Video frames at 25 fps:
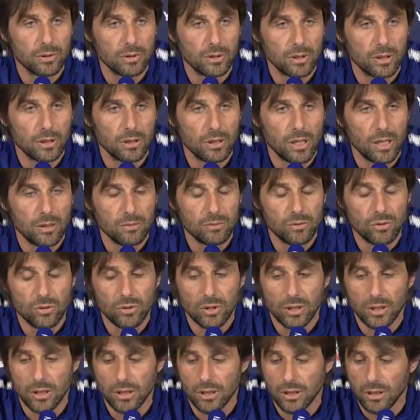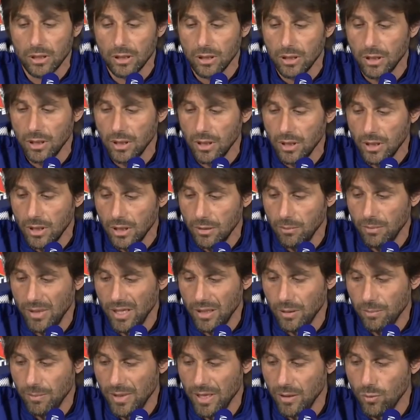I'm doing
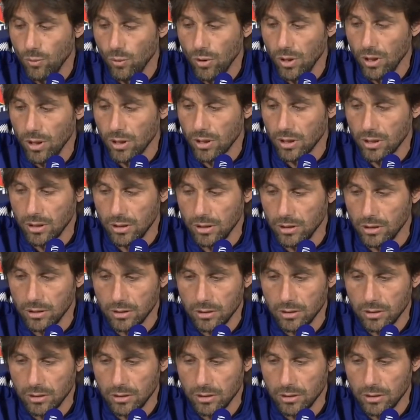my work